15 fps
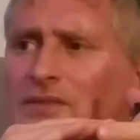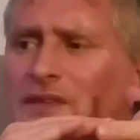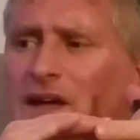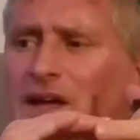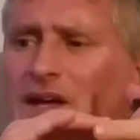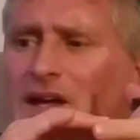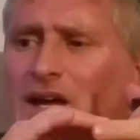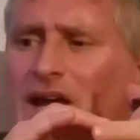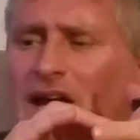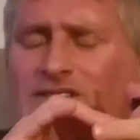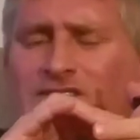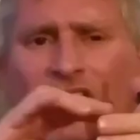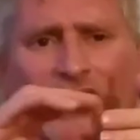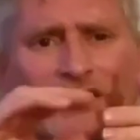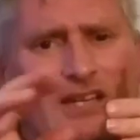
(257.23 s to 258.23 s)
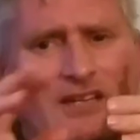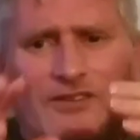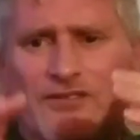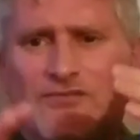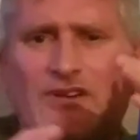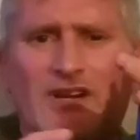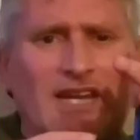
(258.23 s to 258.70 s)
that hasn't had
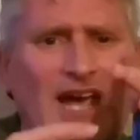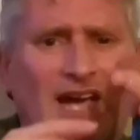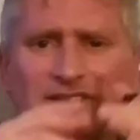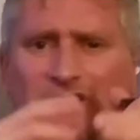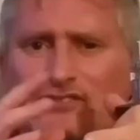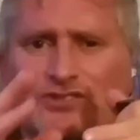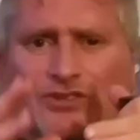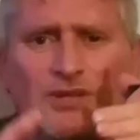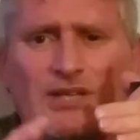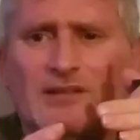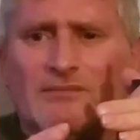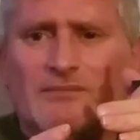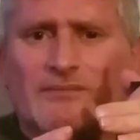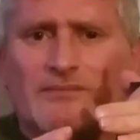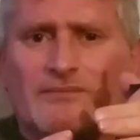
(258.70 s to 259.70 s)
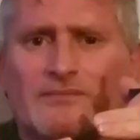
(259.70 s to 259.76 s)
anything really added to it,